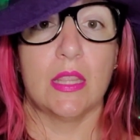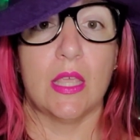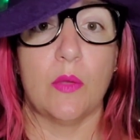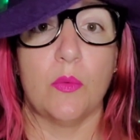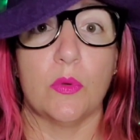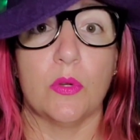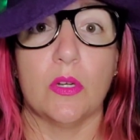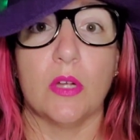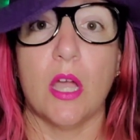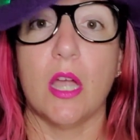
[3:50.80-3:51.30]
They
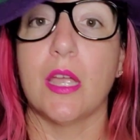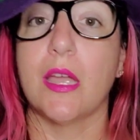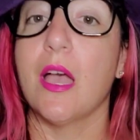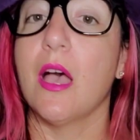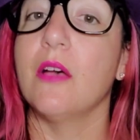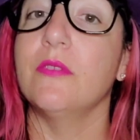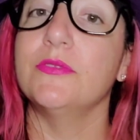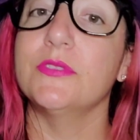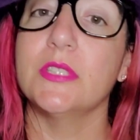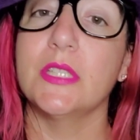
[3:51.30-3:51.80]
were
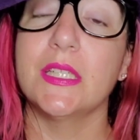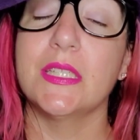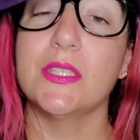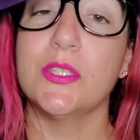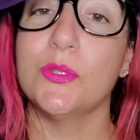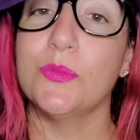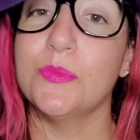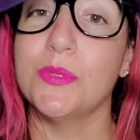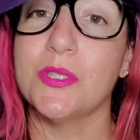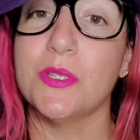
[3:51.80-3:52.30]
uncovering
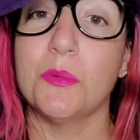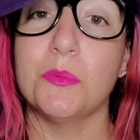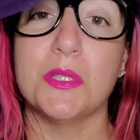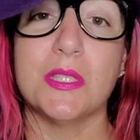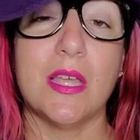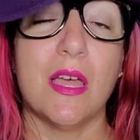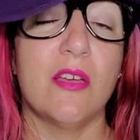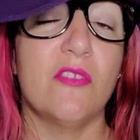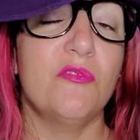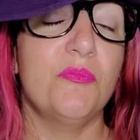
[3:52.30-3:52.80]

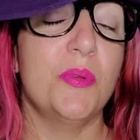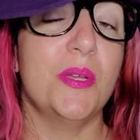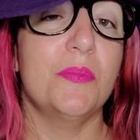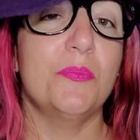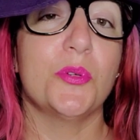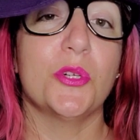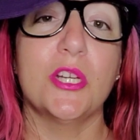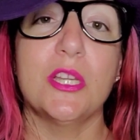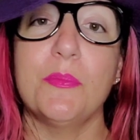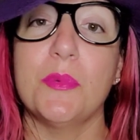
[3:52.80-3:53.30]
tombstones that have
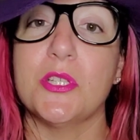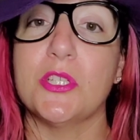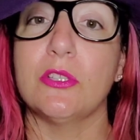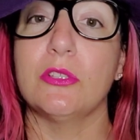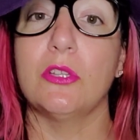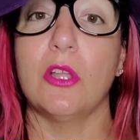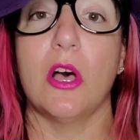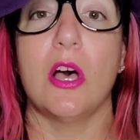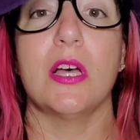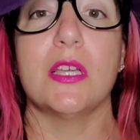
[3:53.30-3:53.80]
been pretty much
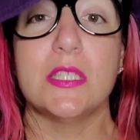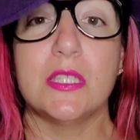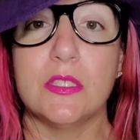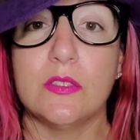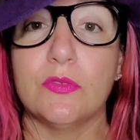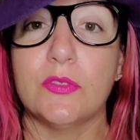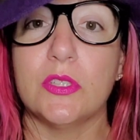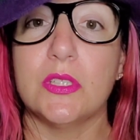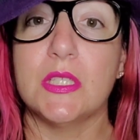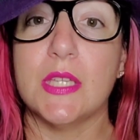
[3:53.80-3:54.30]

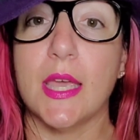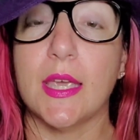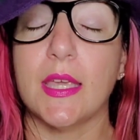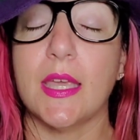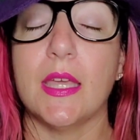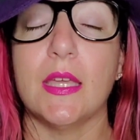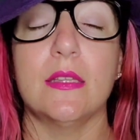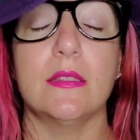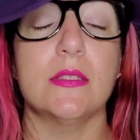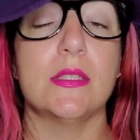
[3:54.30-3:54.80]
lost for
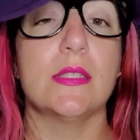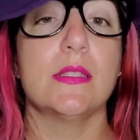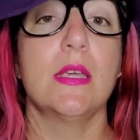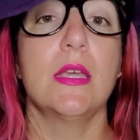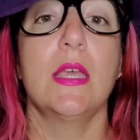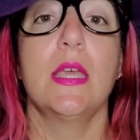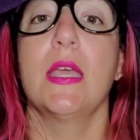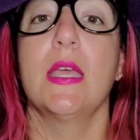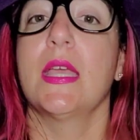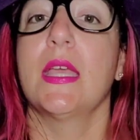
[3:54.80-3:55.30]
decades,
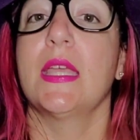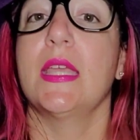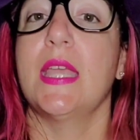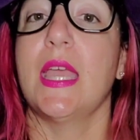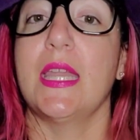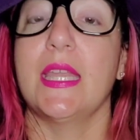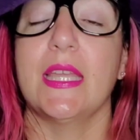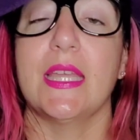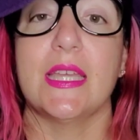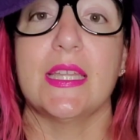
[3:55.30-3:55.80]

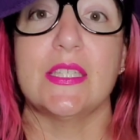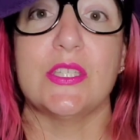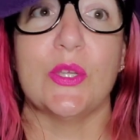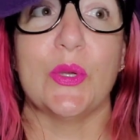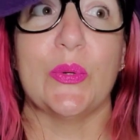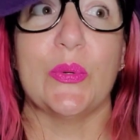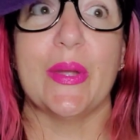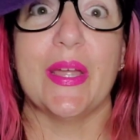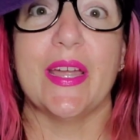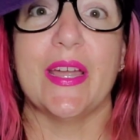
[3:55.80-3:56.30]
getting it
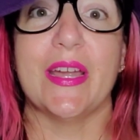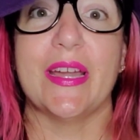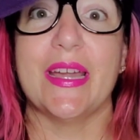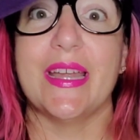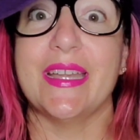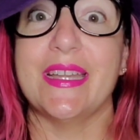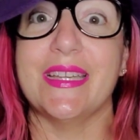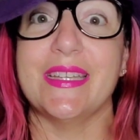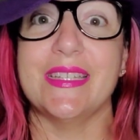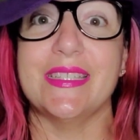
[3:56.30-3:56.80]
to where
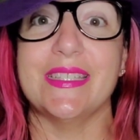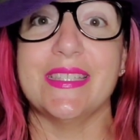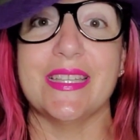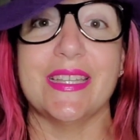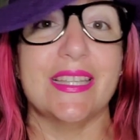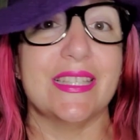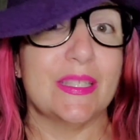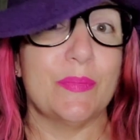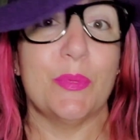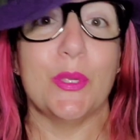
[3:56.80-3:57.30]
it is
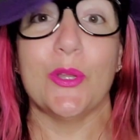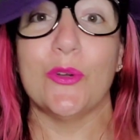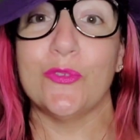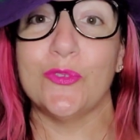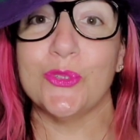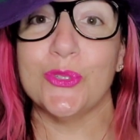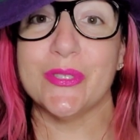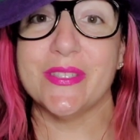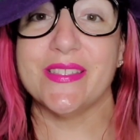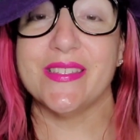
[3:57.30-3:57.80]
in its
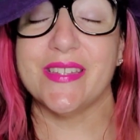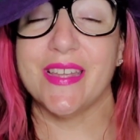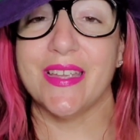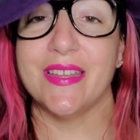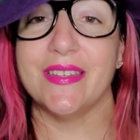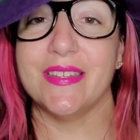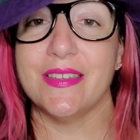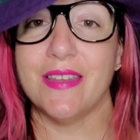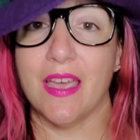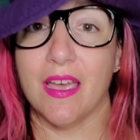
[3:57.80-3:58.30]
beautiful
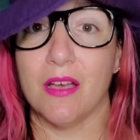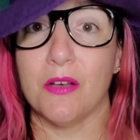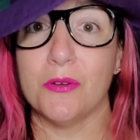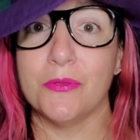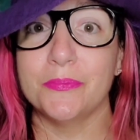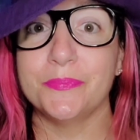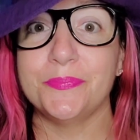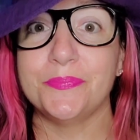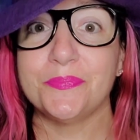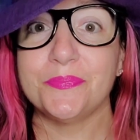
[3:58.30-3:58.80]
state
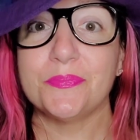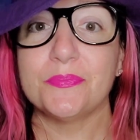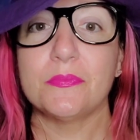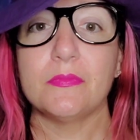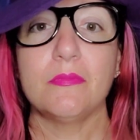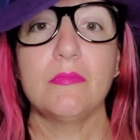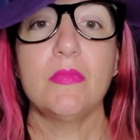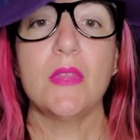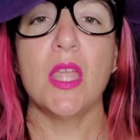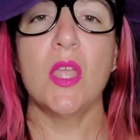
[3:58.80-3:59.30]
now.
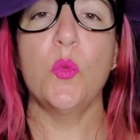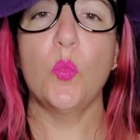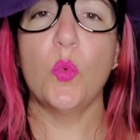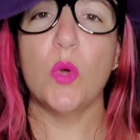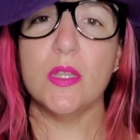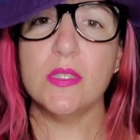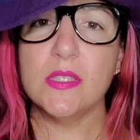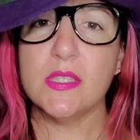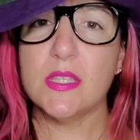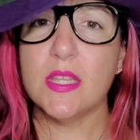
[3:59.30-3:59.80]
And
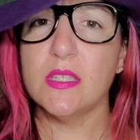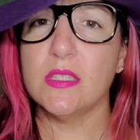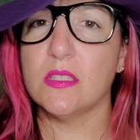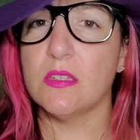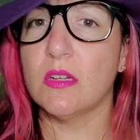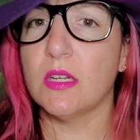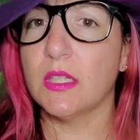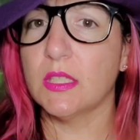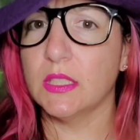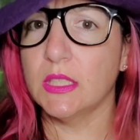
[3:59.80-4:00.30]
once they
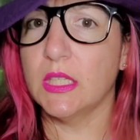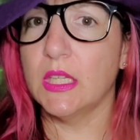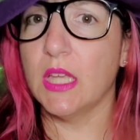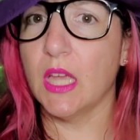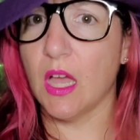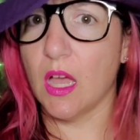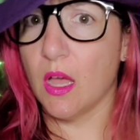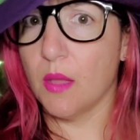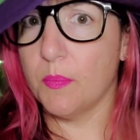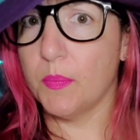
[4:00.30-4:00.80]
started
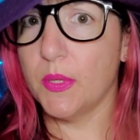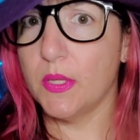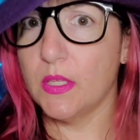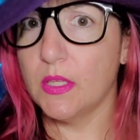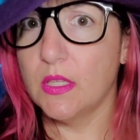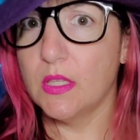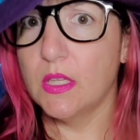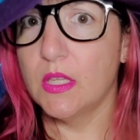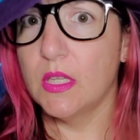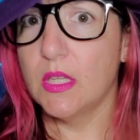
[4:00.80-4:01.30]
cleaning up
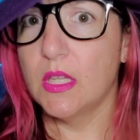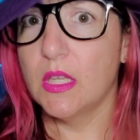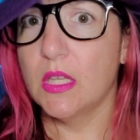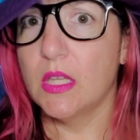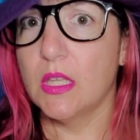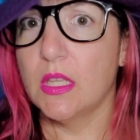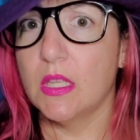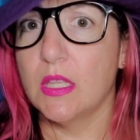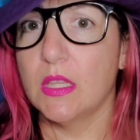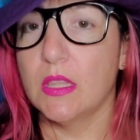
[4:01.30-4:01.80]

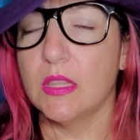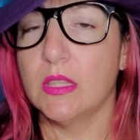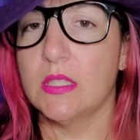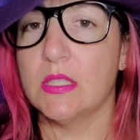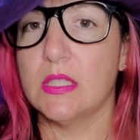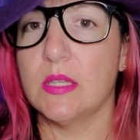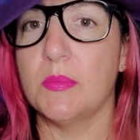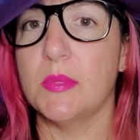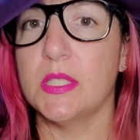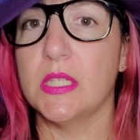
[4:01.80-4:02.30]

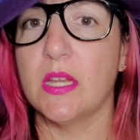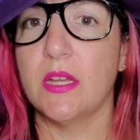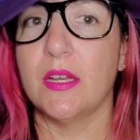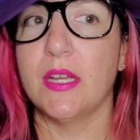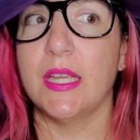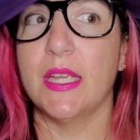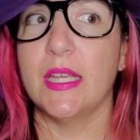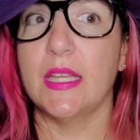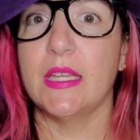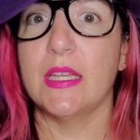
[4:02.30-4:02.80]
the
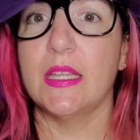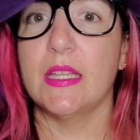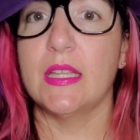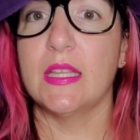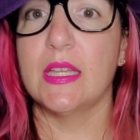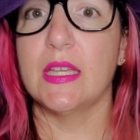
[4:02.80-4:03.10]
cemetery,